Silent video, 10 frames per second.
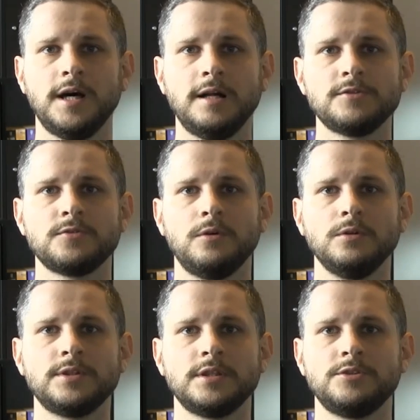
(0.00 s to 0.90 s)
the
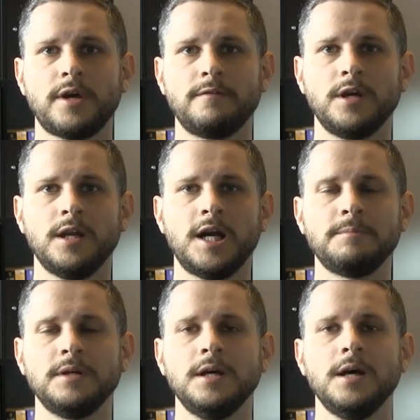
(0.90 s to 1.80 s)
household driveway
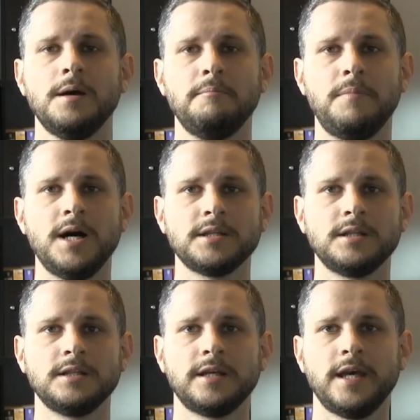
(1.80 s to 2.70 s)
alarm
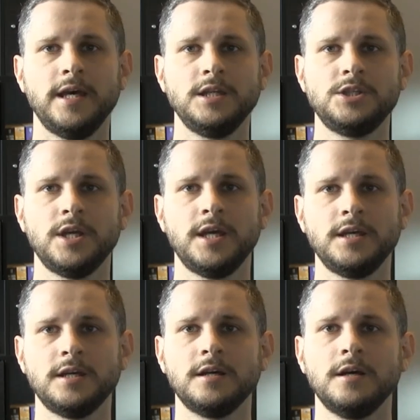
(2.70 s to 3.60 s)
model
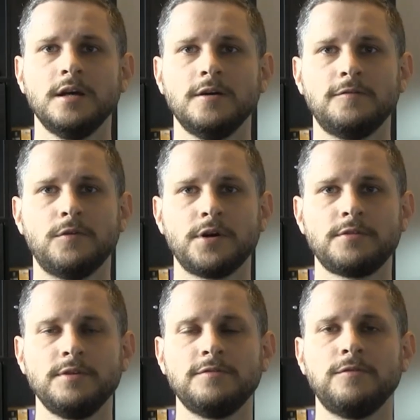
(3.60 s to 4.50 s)

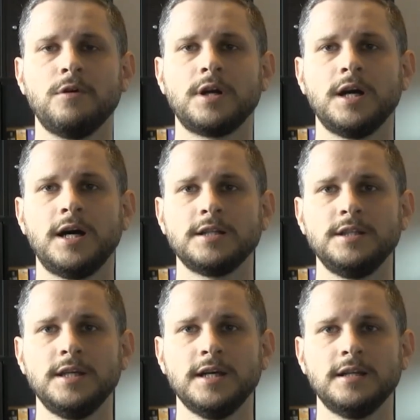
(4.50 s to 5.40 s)

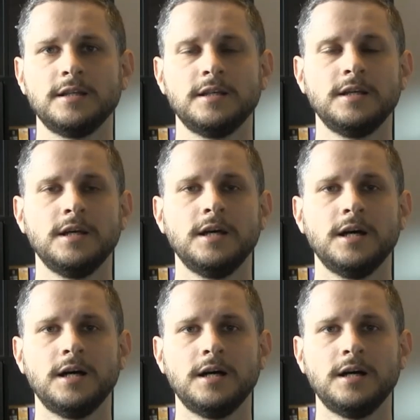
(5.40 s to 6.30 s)
HA-434RTL.
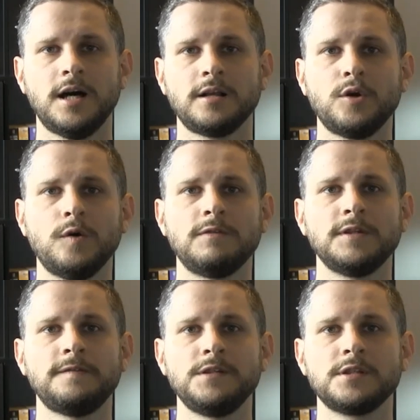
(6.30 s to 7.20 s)
I'll go over
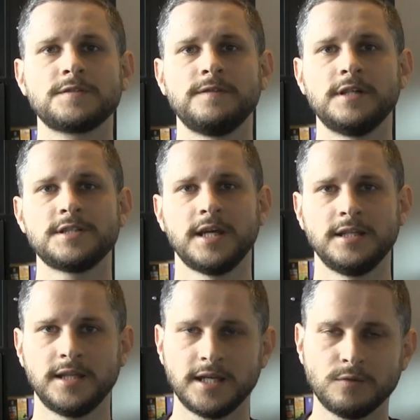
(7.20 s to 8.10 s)
the features first
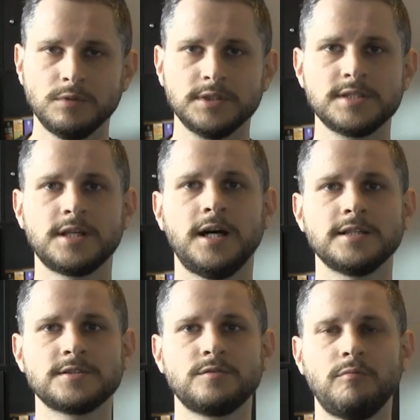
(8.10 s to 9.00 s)
and then we'll
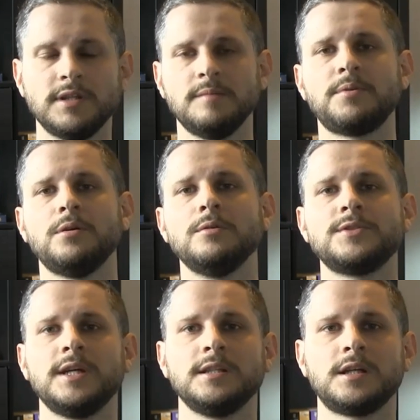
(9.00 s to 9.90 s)
discuss what the
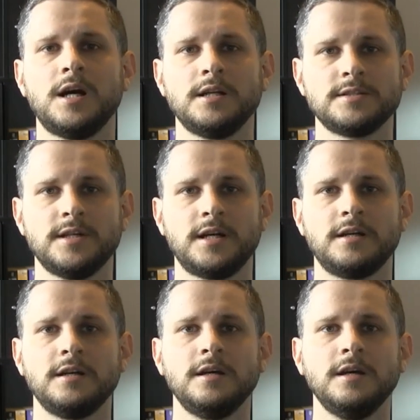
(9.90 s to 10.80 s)
pros and the cons are.